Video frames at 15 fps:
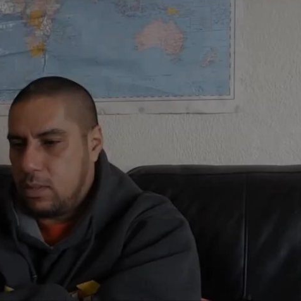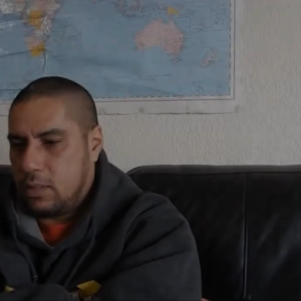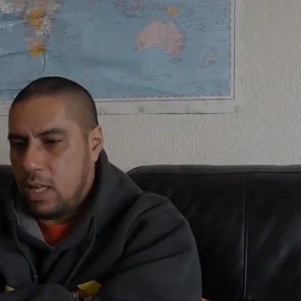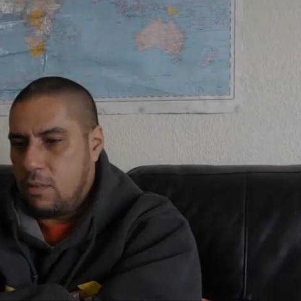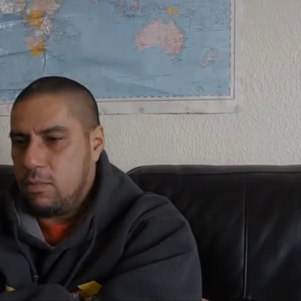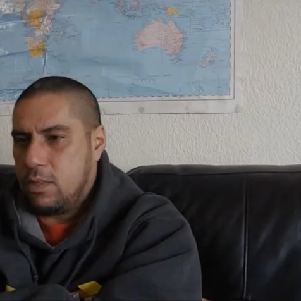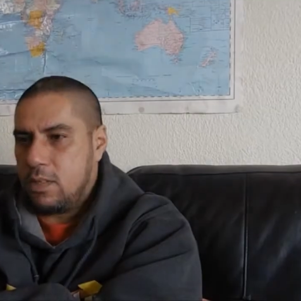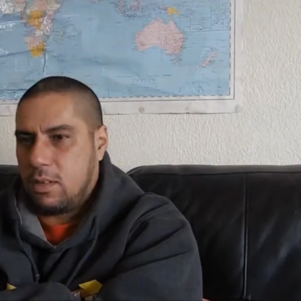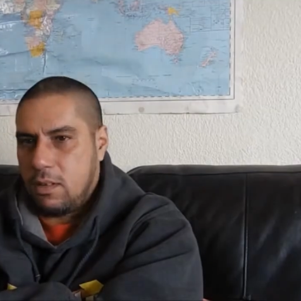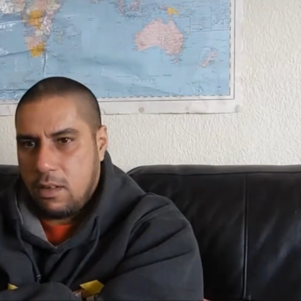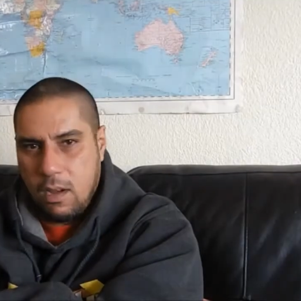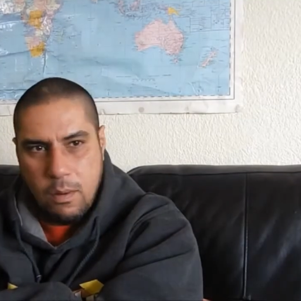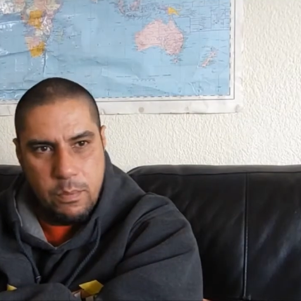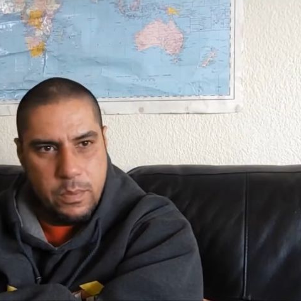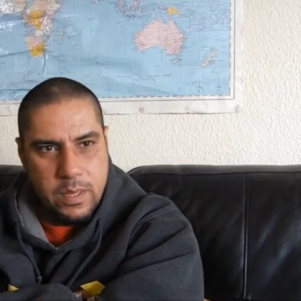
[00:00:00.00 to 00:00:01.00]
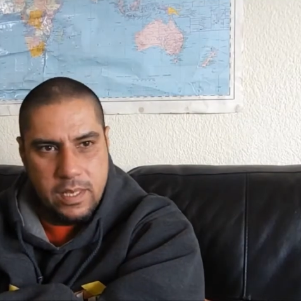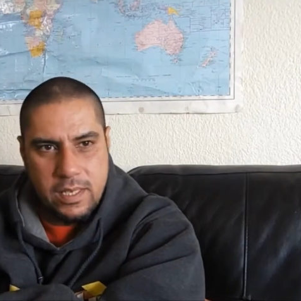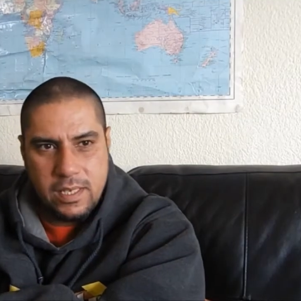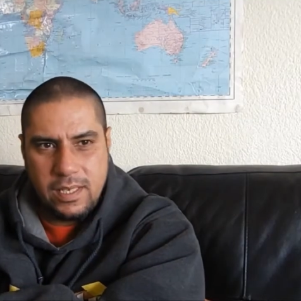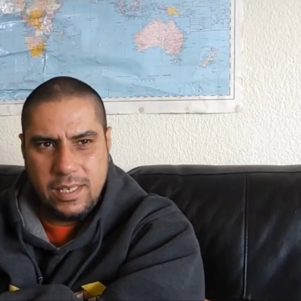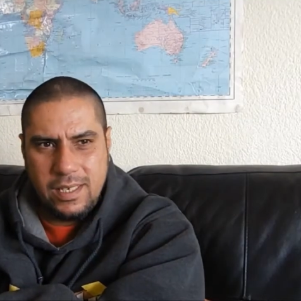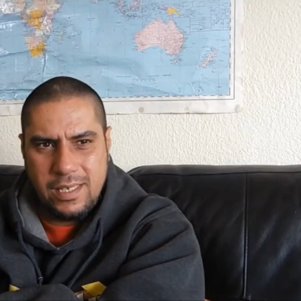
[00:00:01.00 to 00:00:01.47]
They would rob
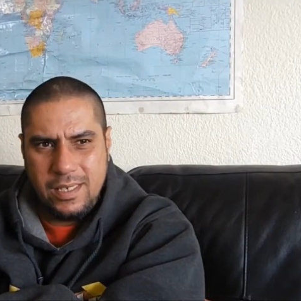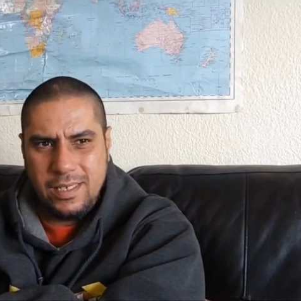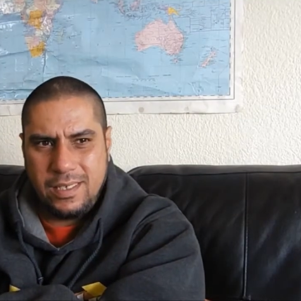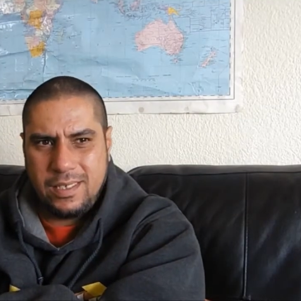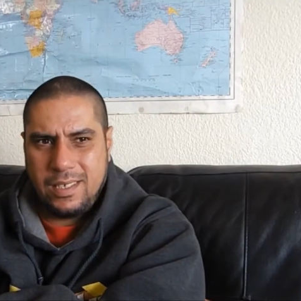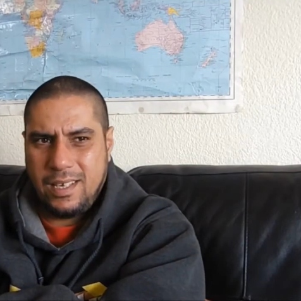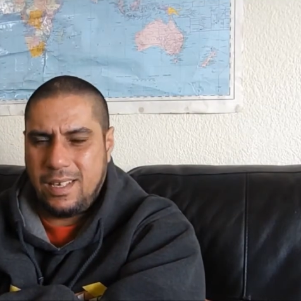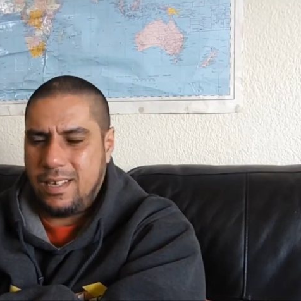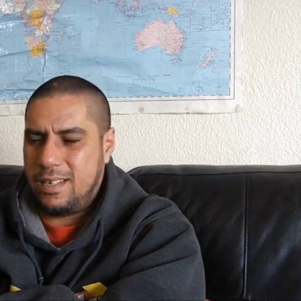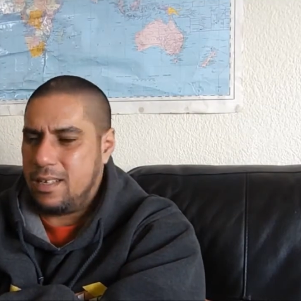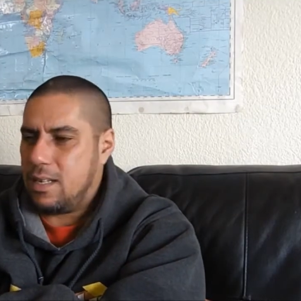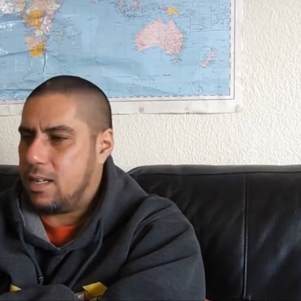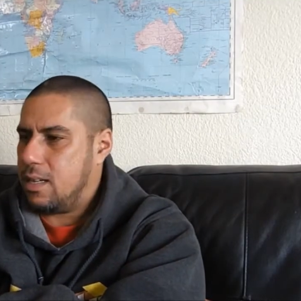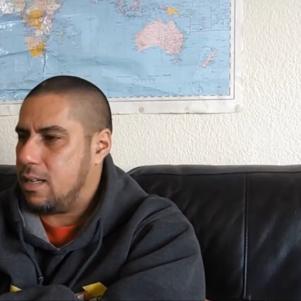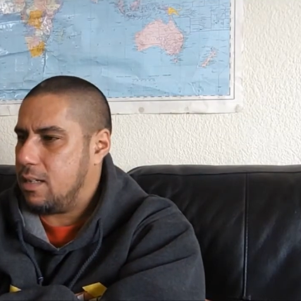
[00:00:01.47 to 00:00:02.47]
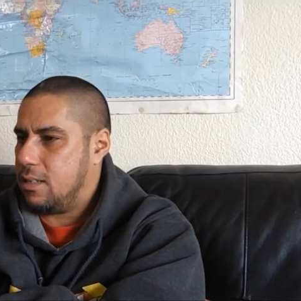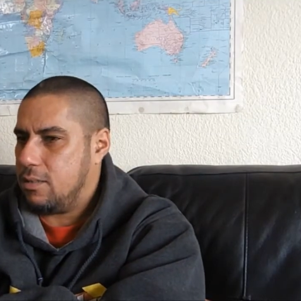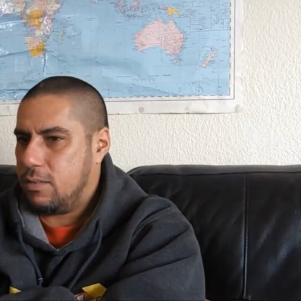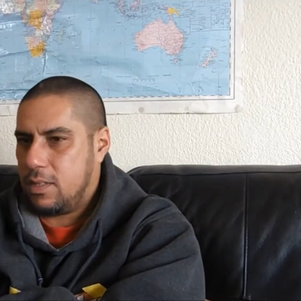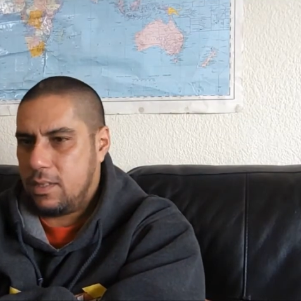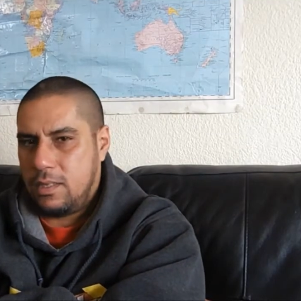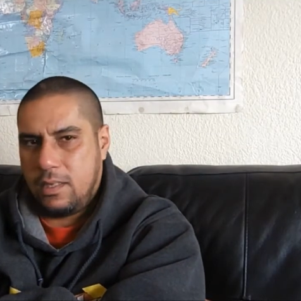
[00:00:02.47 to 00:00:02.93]
the kids. It
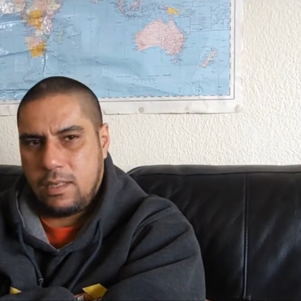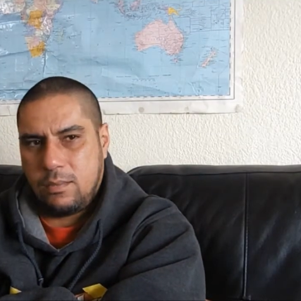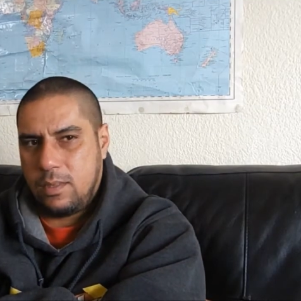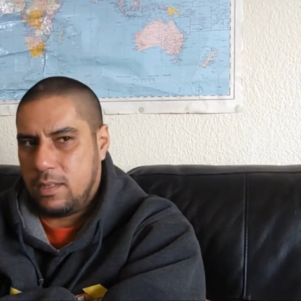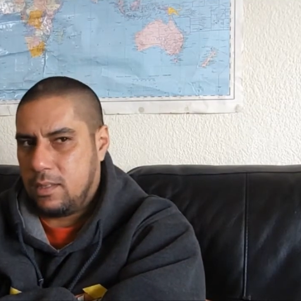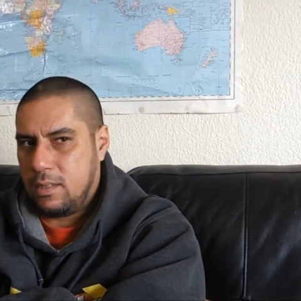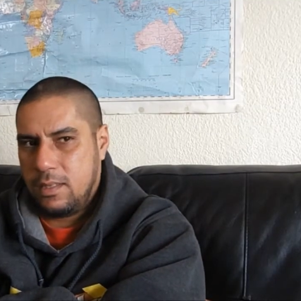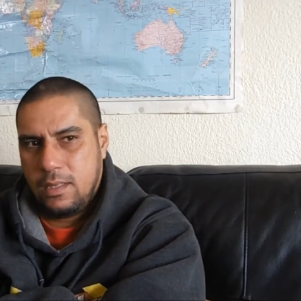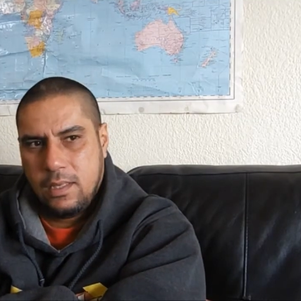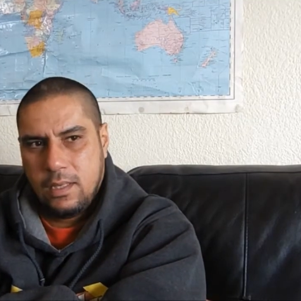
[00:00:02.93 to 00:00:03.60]
was terrible.